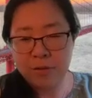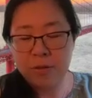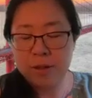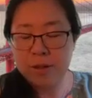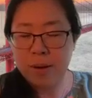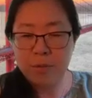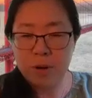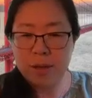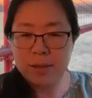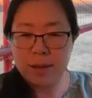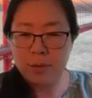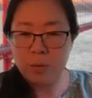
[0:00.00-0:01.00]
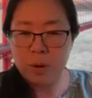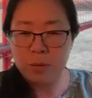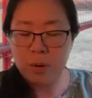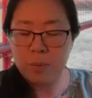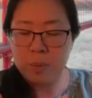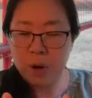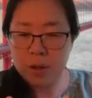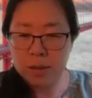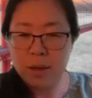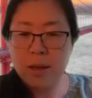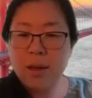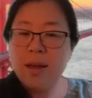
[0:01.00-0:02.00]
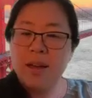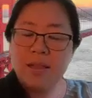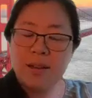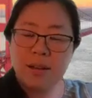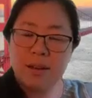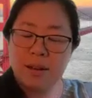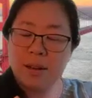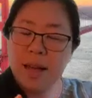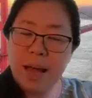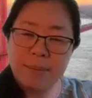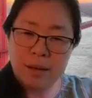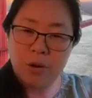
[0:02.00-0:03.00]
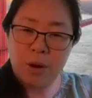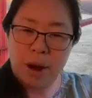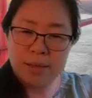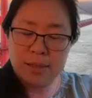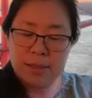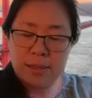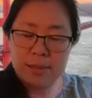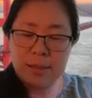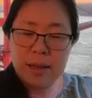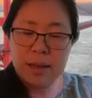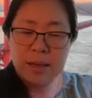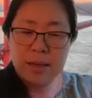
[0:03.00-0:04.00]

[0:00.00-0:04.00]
for some reason, we put the climate crisis